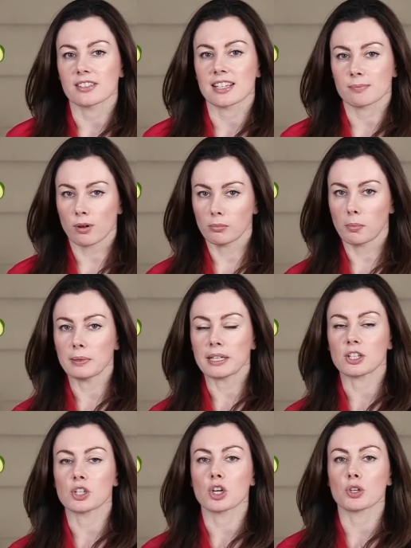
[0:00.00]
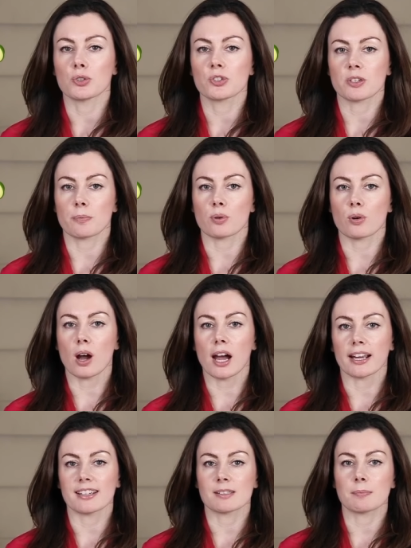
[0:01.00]
That's probably no
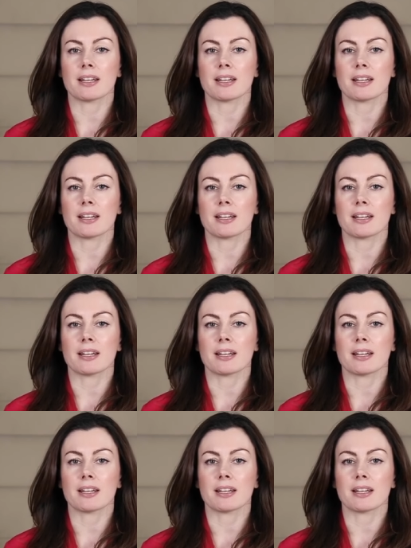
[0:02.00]
surprise,